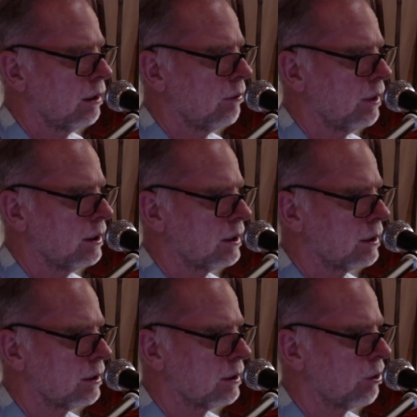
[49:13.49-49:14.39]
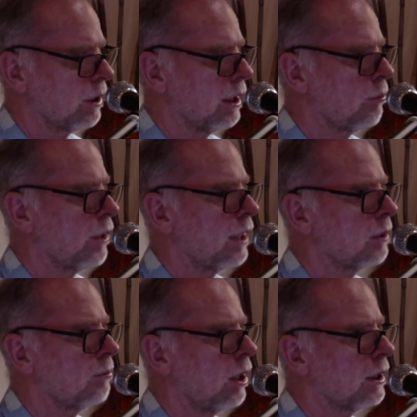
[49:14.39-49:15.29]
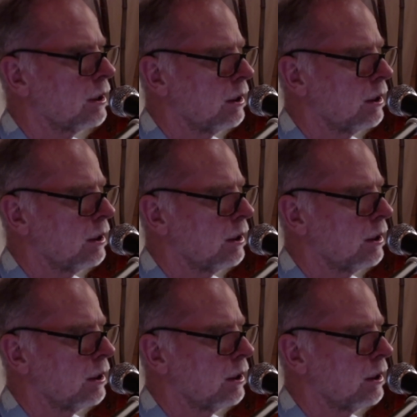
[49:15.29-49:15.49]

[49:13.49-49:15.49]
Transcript: We saw a liberated mind,